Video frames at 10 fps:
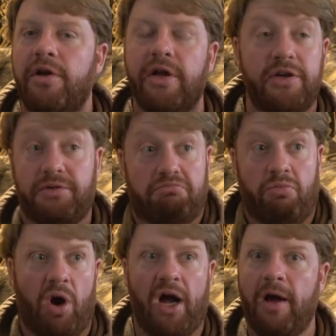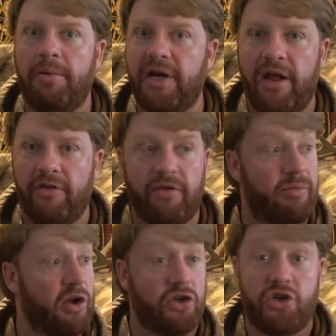you walk up and kill
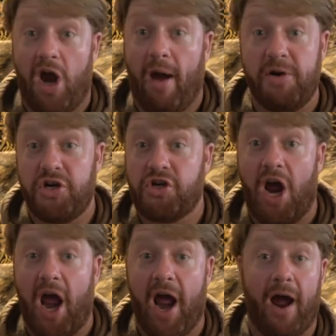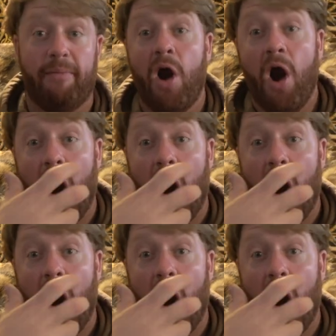something stab it stab